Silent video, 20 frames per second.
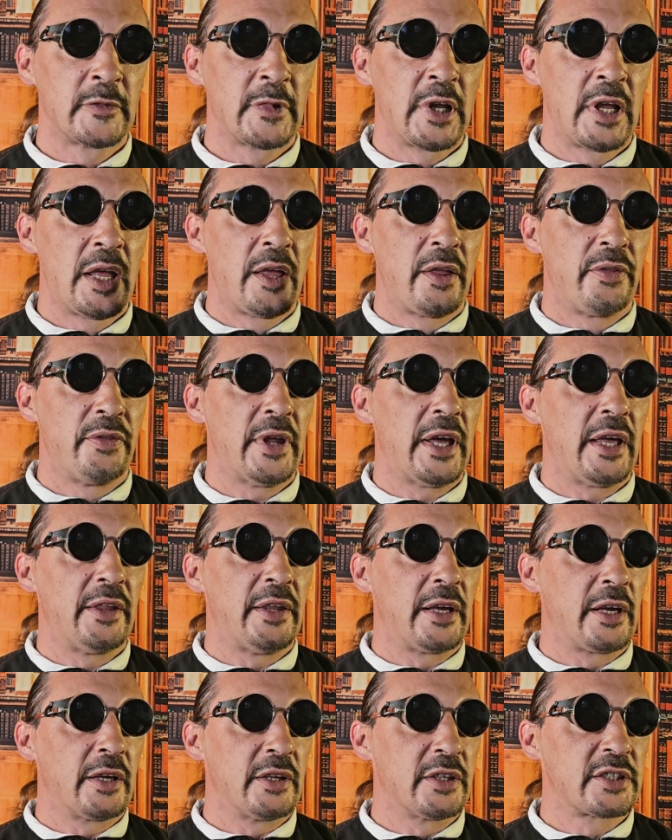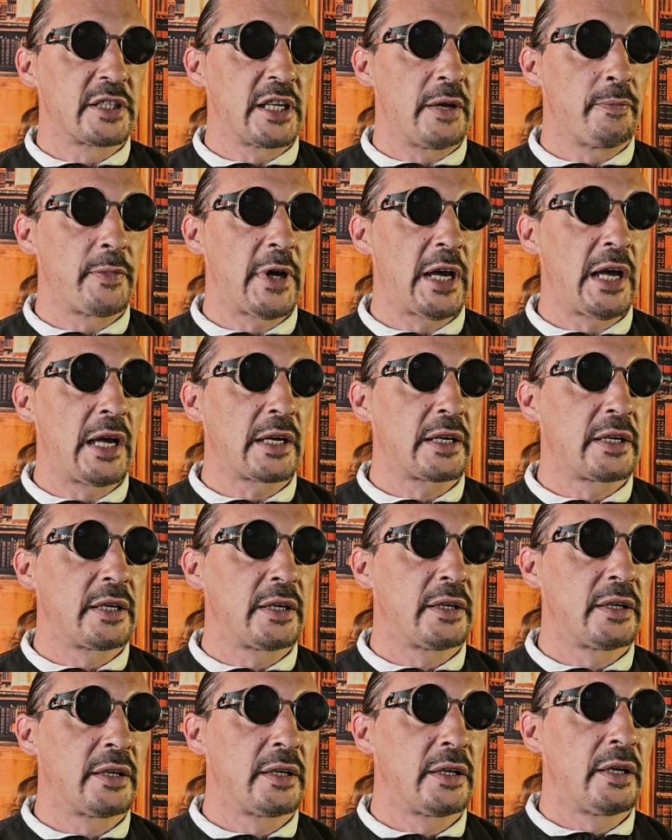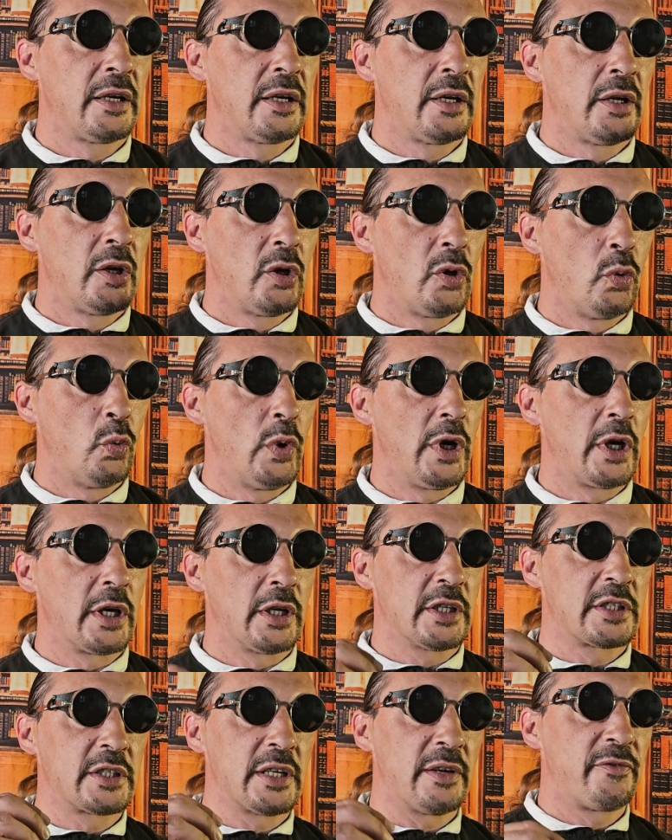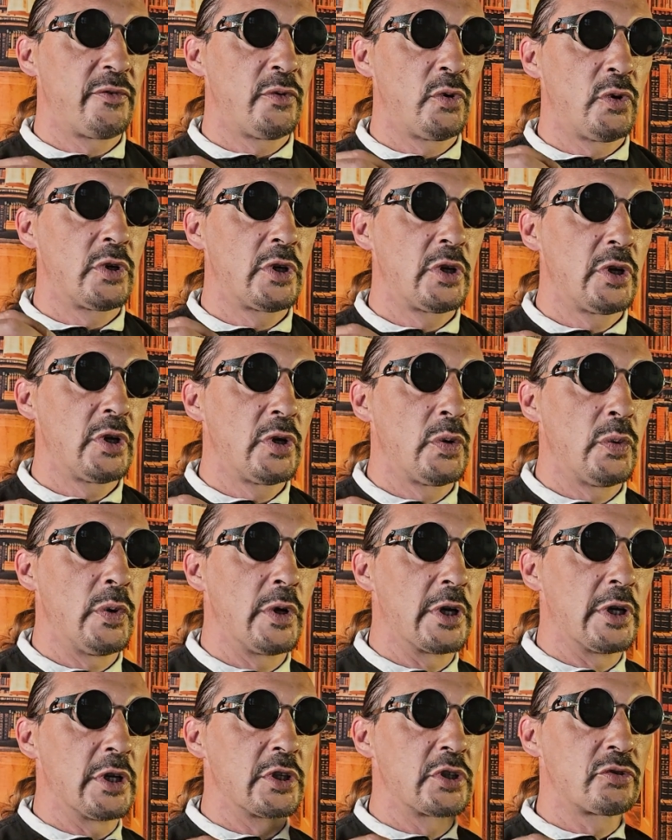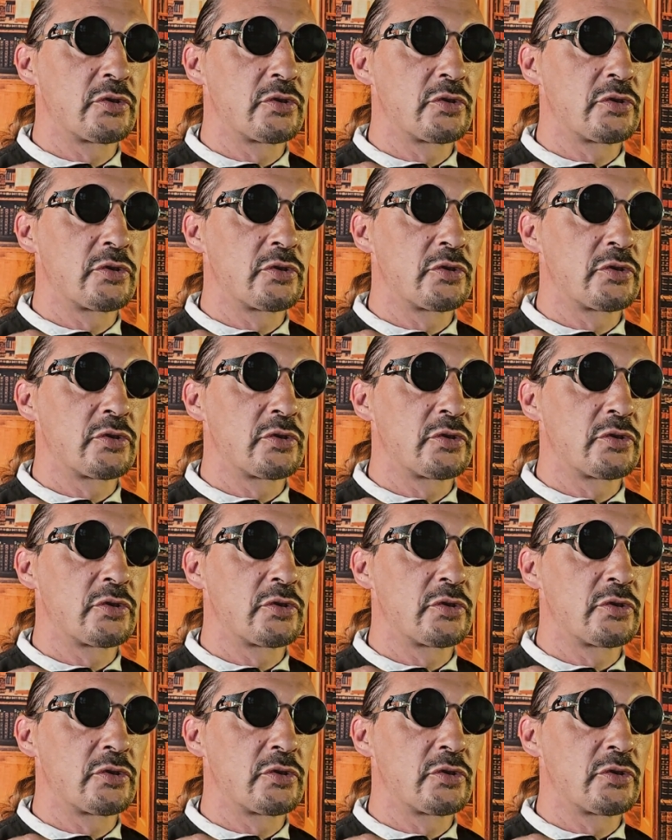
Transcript: They're then going to step back. We're going to step forward. We're going to strike